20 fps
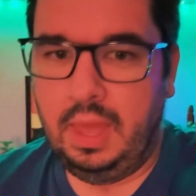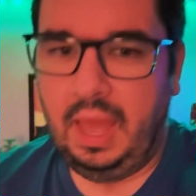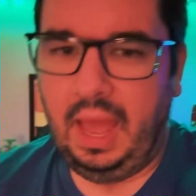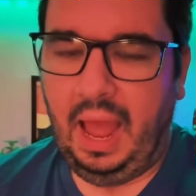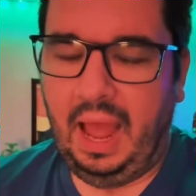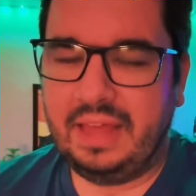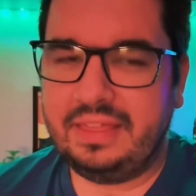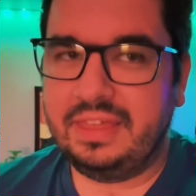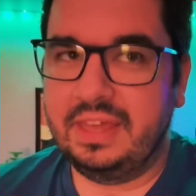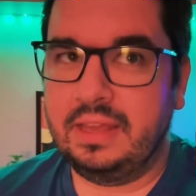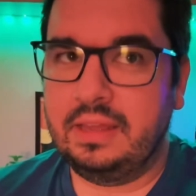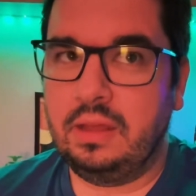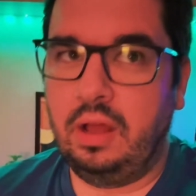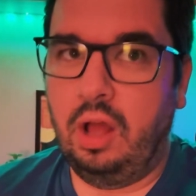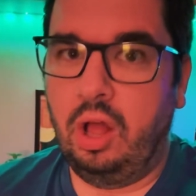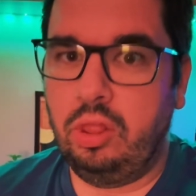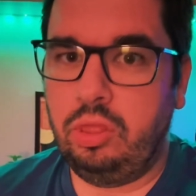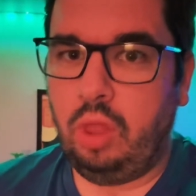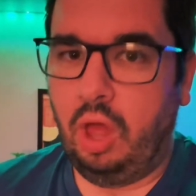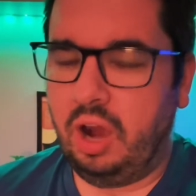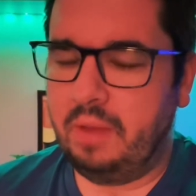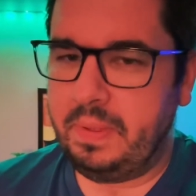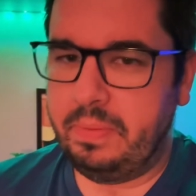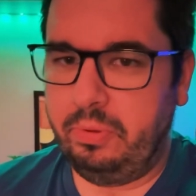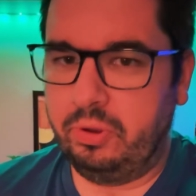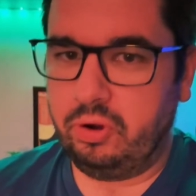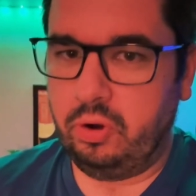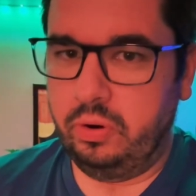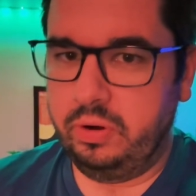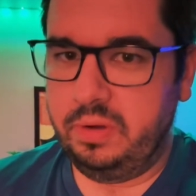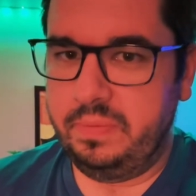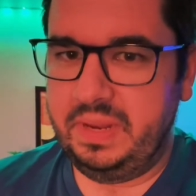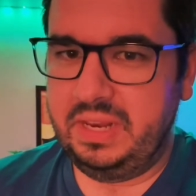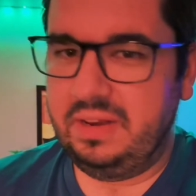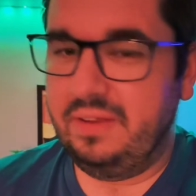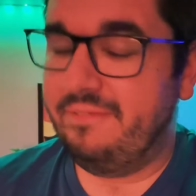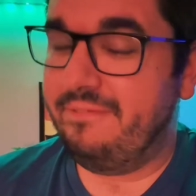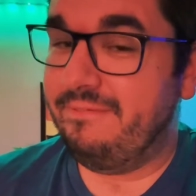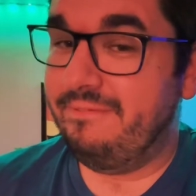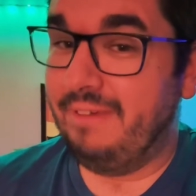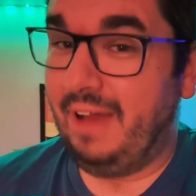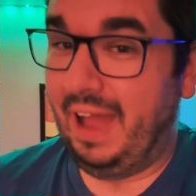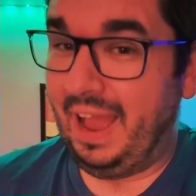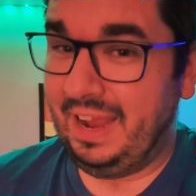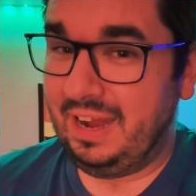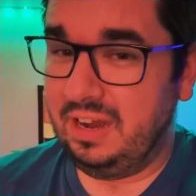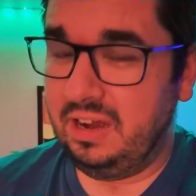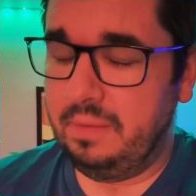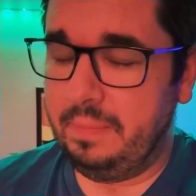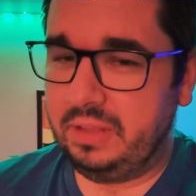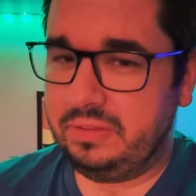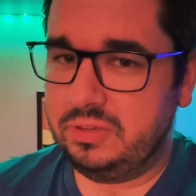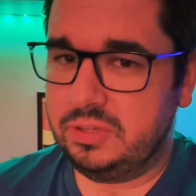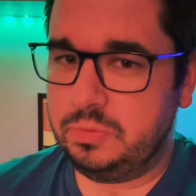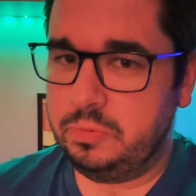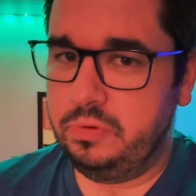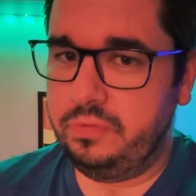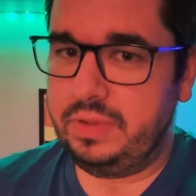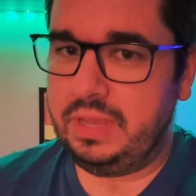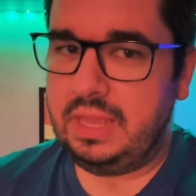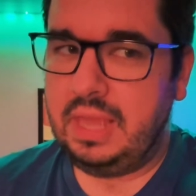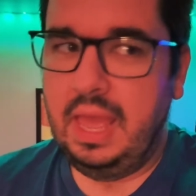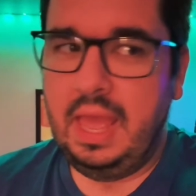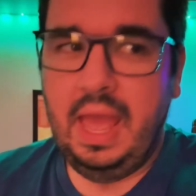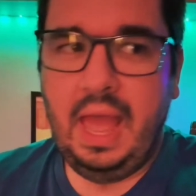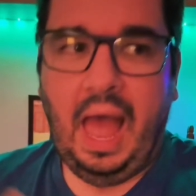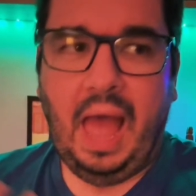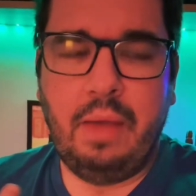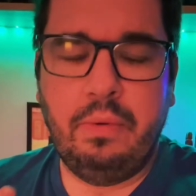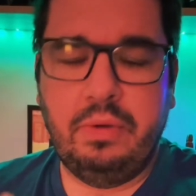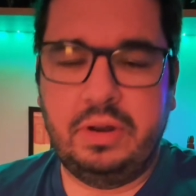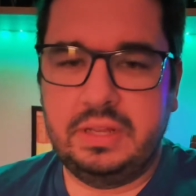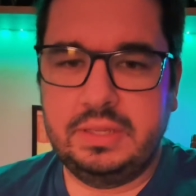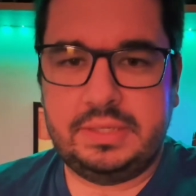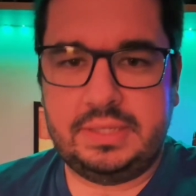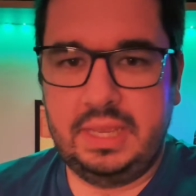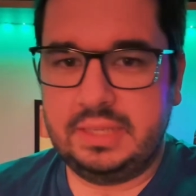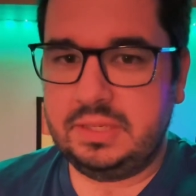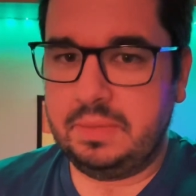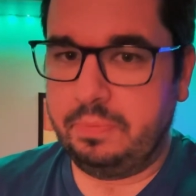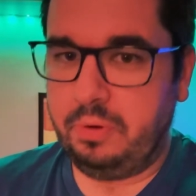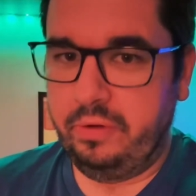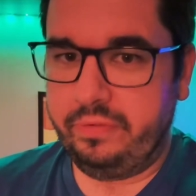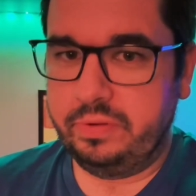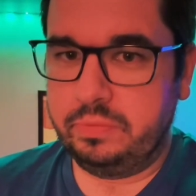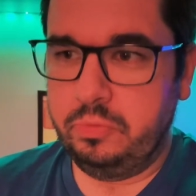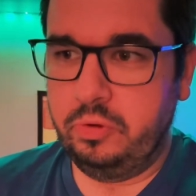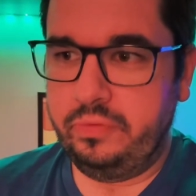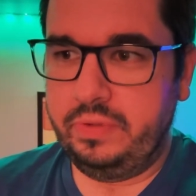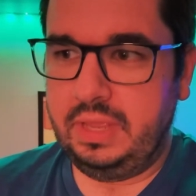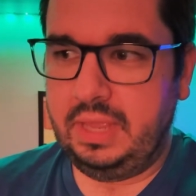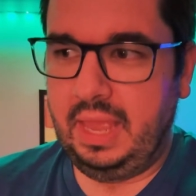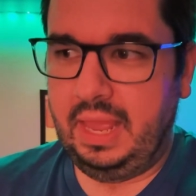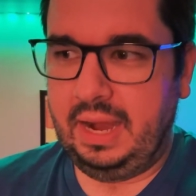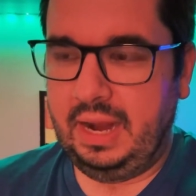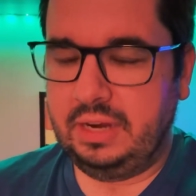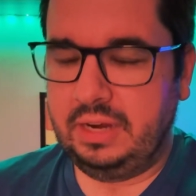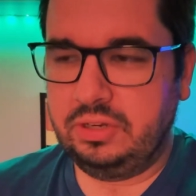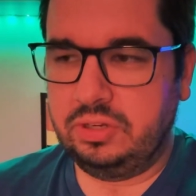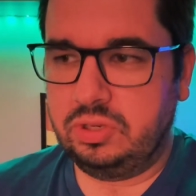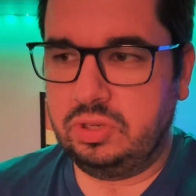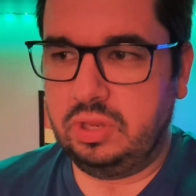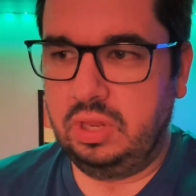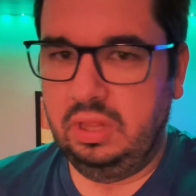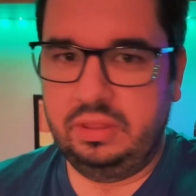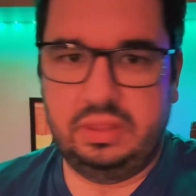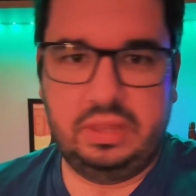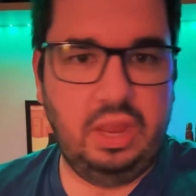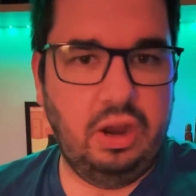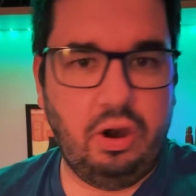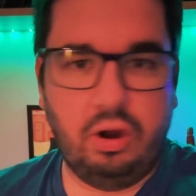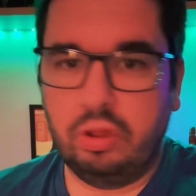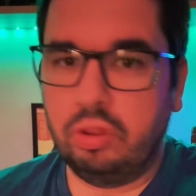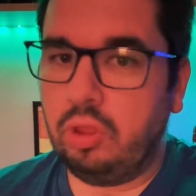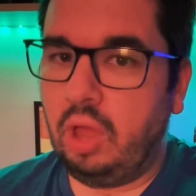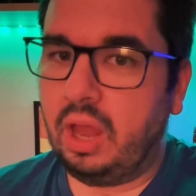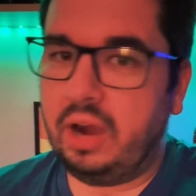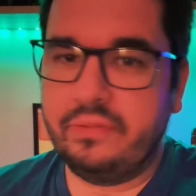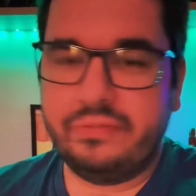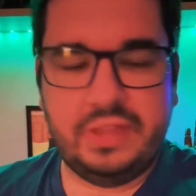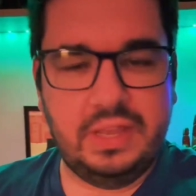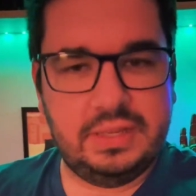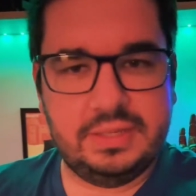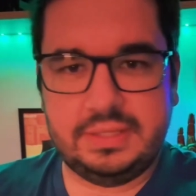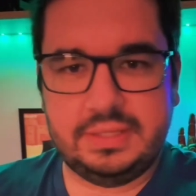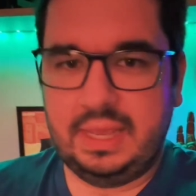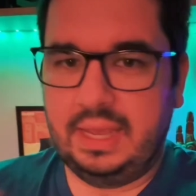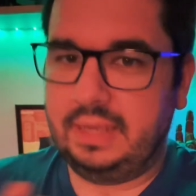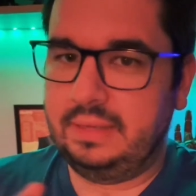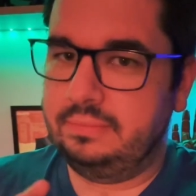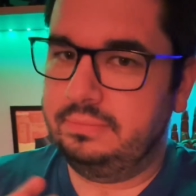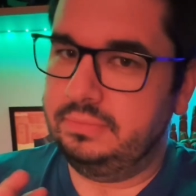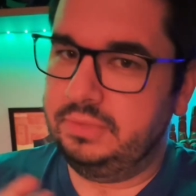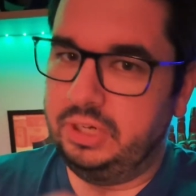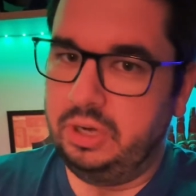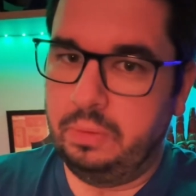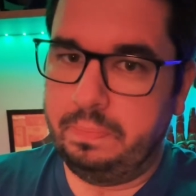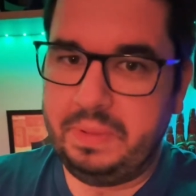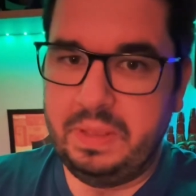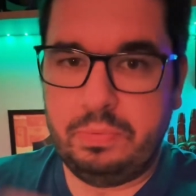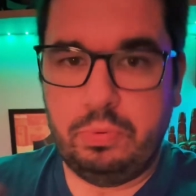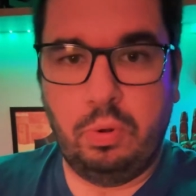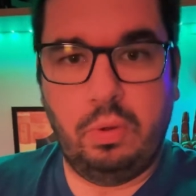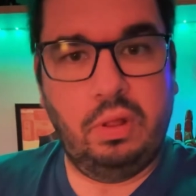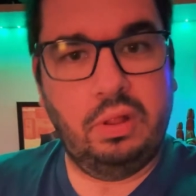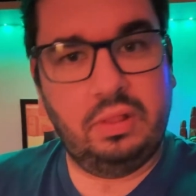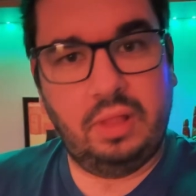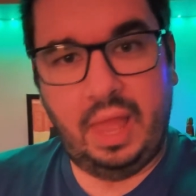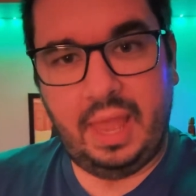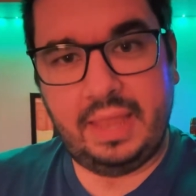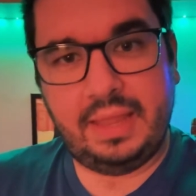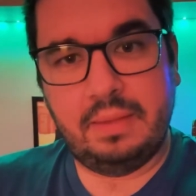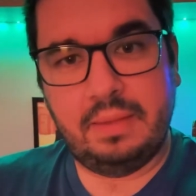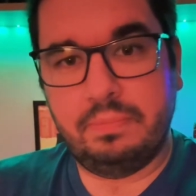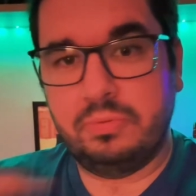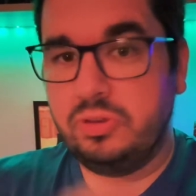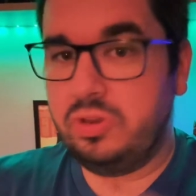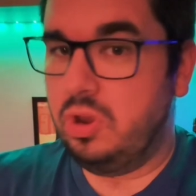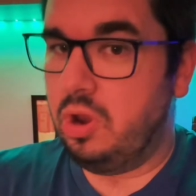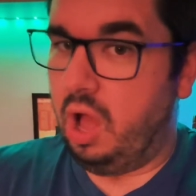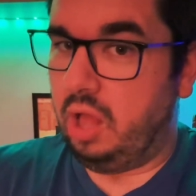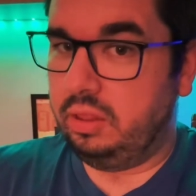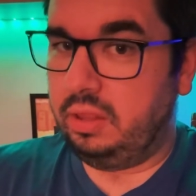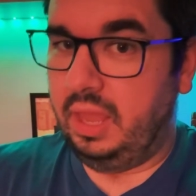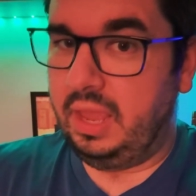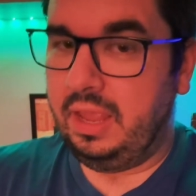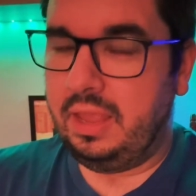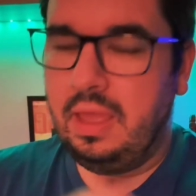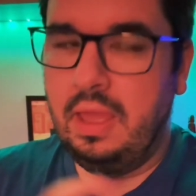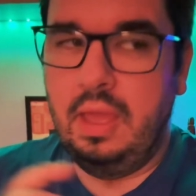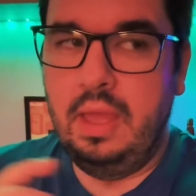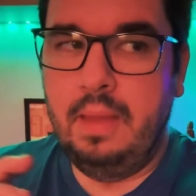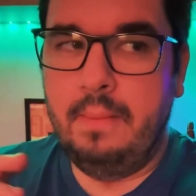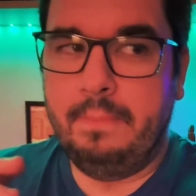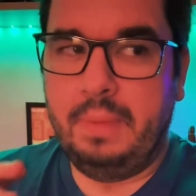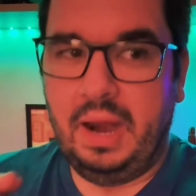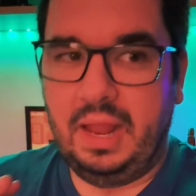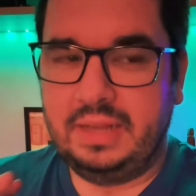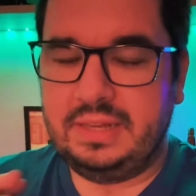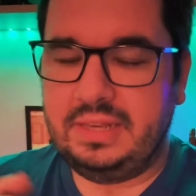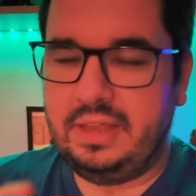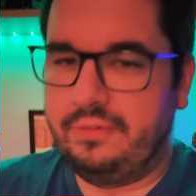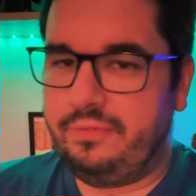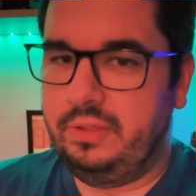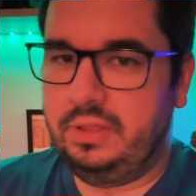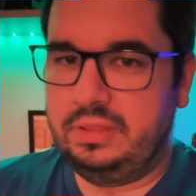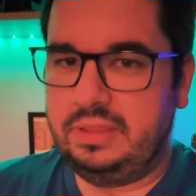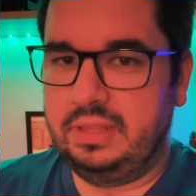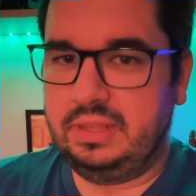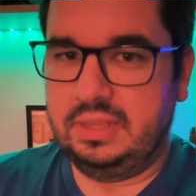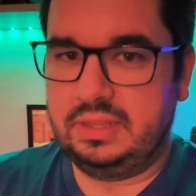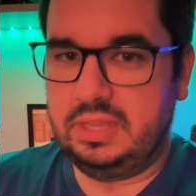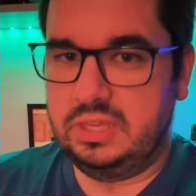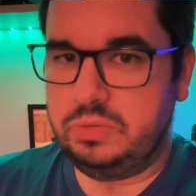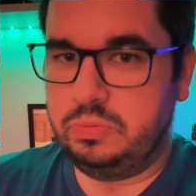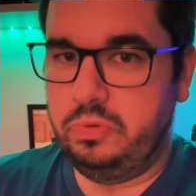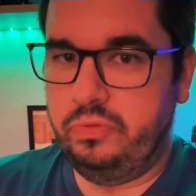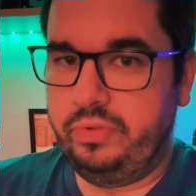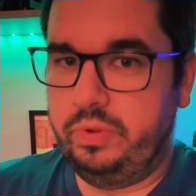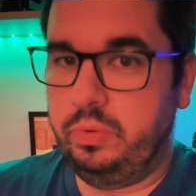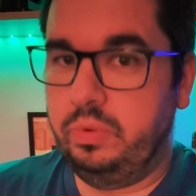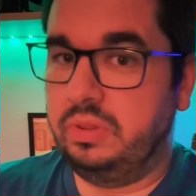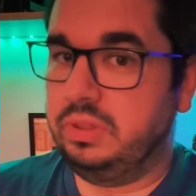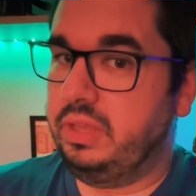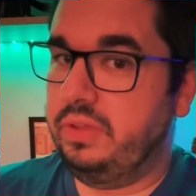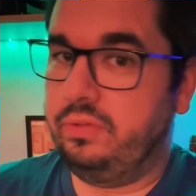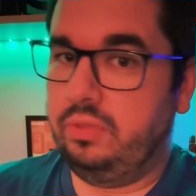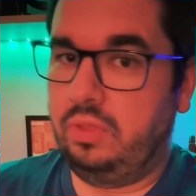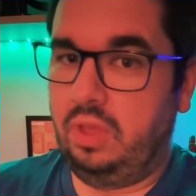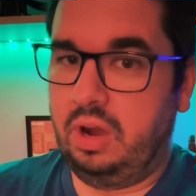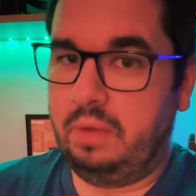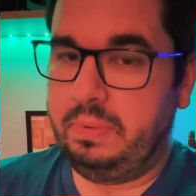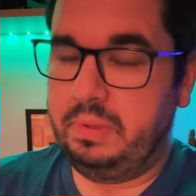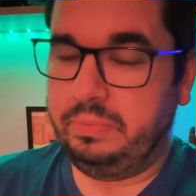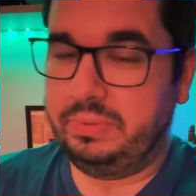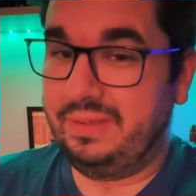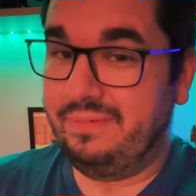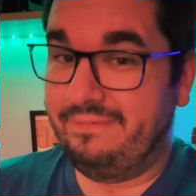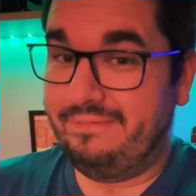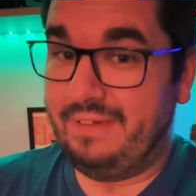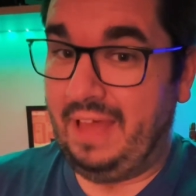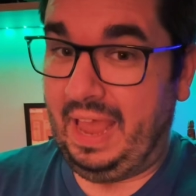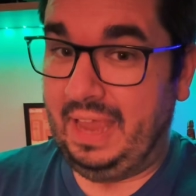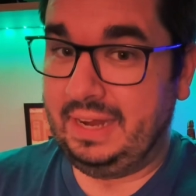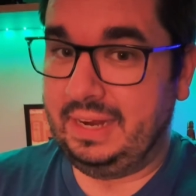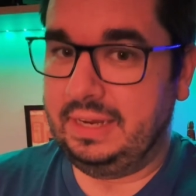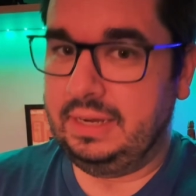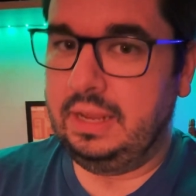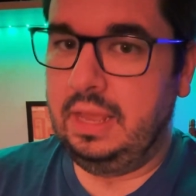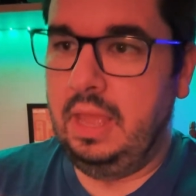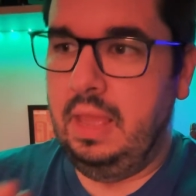I think a lot of people are going to be divided about this movie. I wouldn't say it's a perfect movie, and there are a lot of things that, you know, people will like and not like, but I definitely think that this movie will leave a lot of people divided,